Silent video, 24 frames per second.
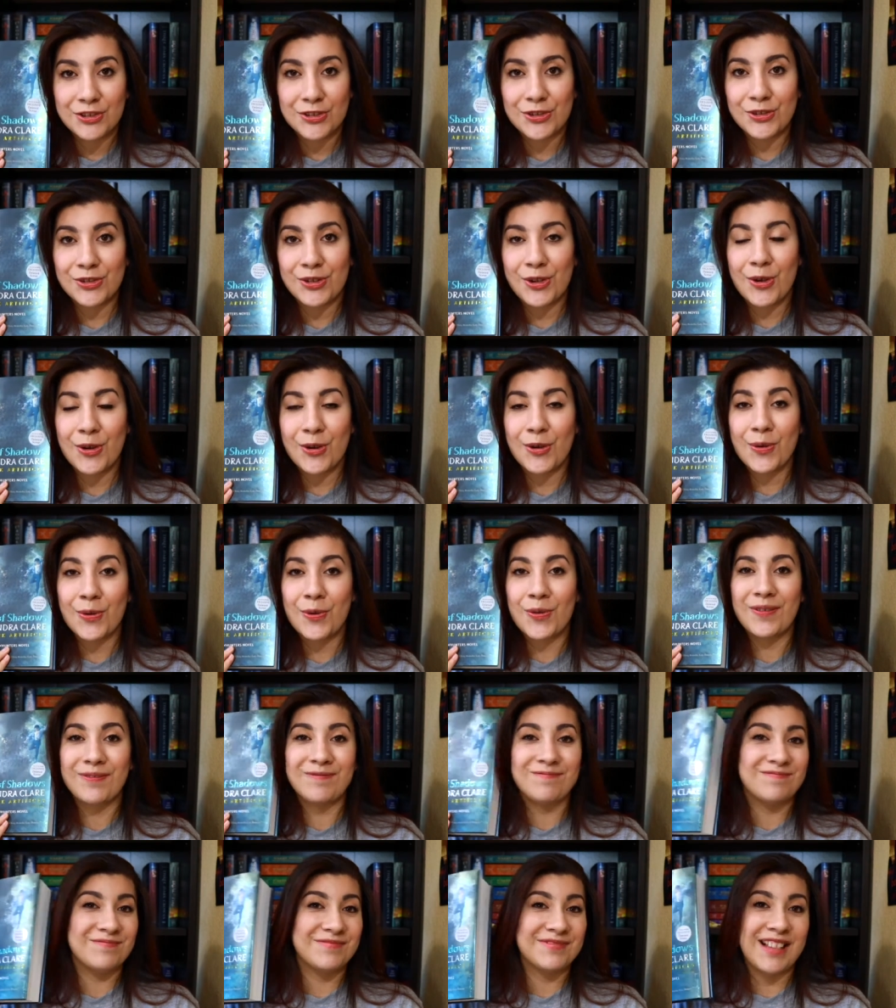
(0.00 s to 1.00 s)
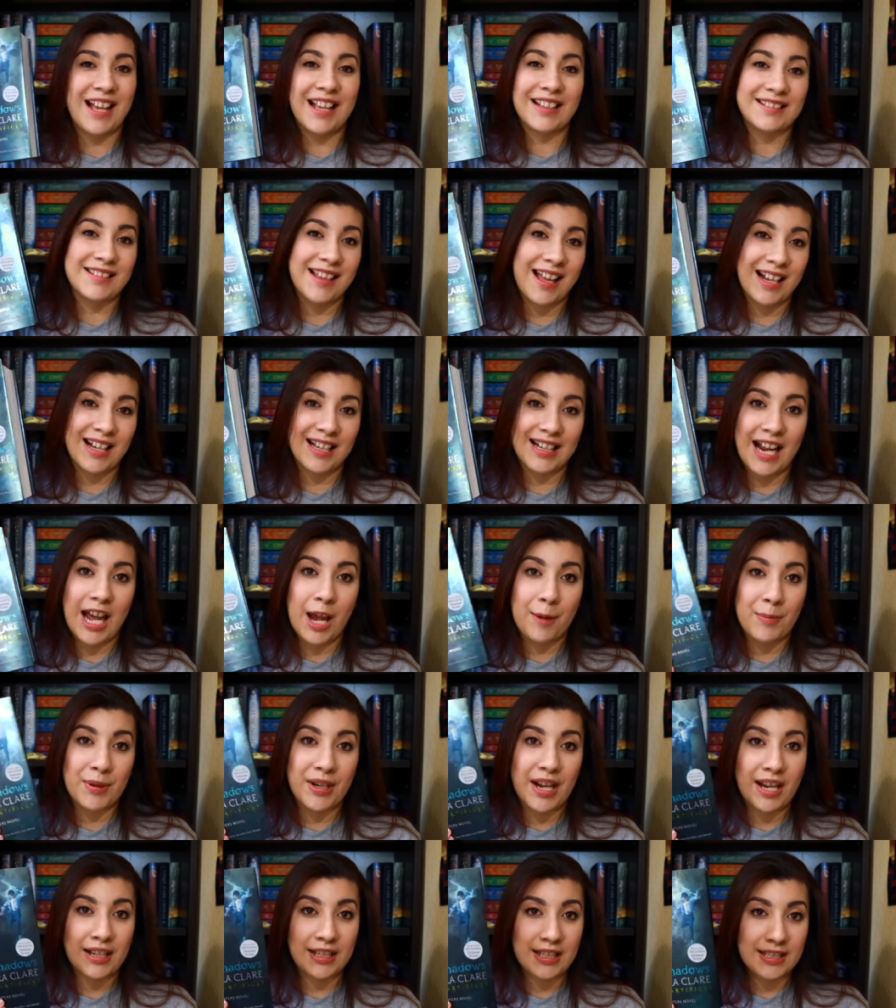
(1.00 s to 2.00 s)
so that's not gonna
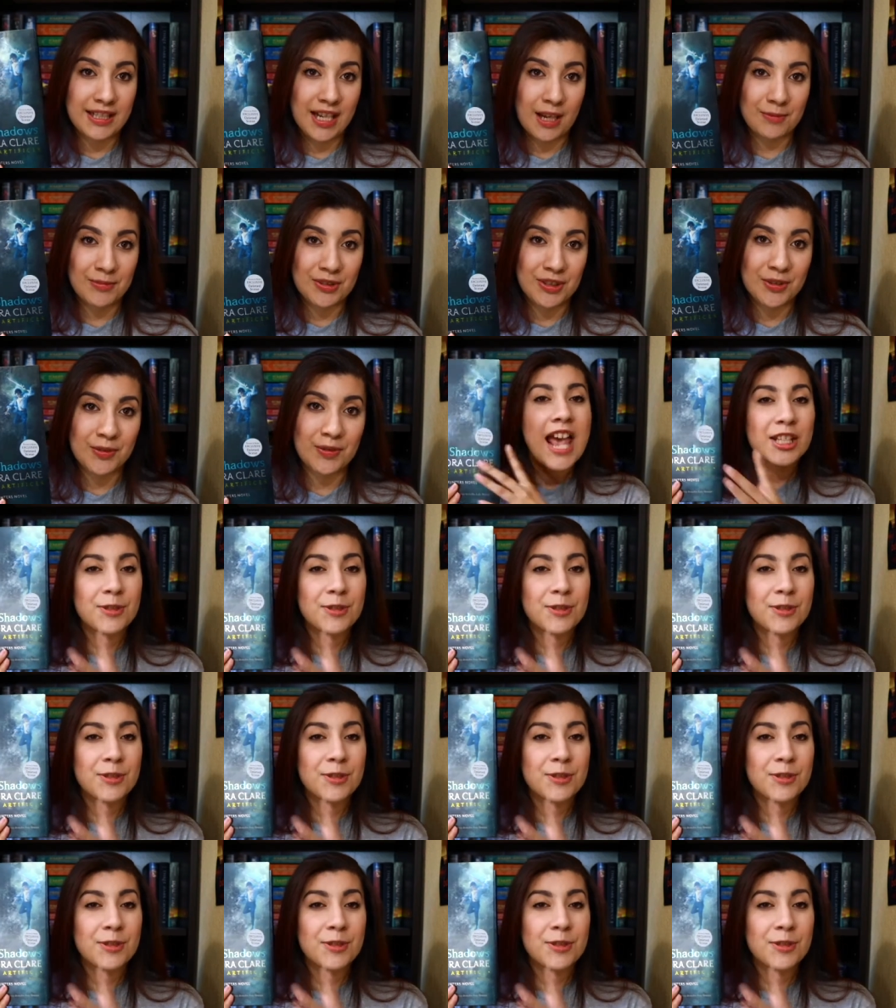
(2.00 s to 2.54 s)
happen anytime soon,